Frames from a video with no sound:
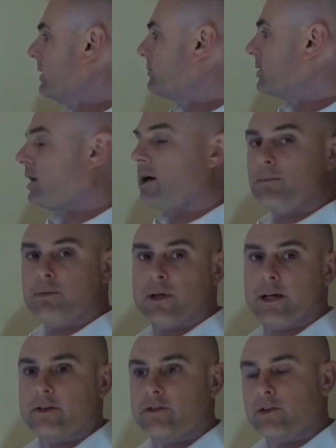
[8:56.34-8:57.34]

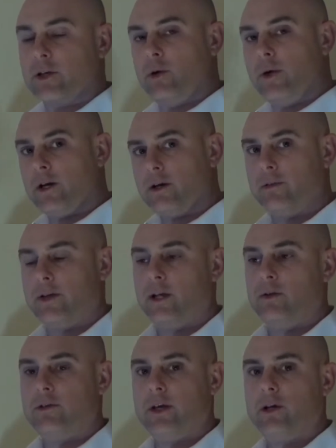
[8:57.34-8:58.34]
complex. So you hear that
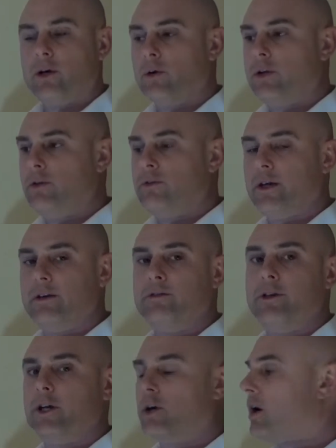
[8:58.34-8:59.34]
you take CoQ10
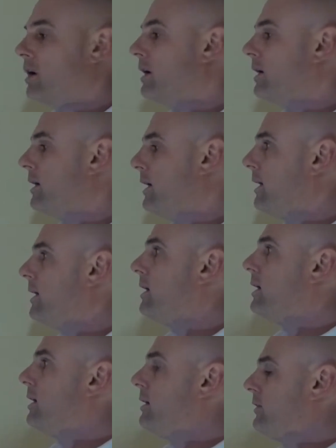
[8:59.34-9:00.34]
for your heart.
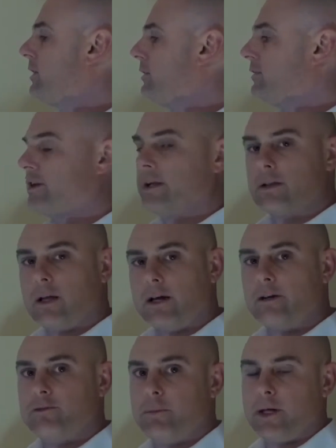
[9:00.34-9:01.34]
There is a
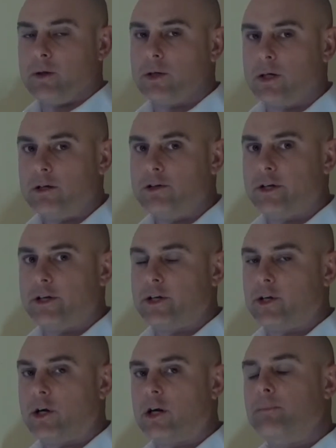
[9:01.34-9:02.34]
lot of mitochondria in
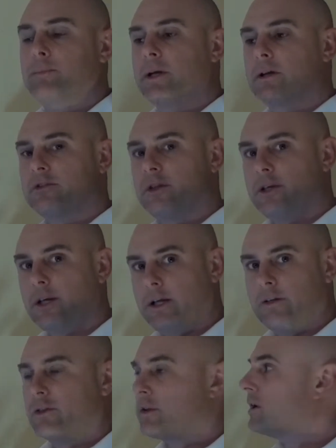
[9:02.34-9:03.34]
your heart because it
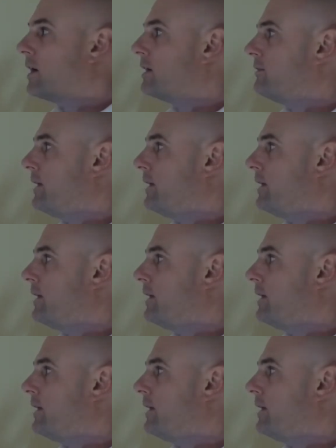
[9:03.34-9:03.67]
needs a lot of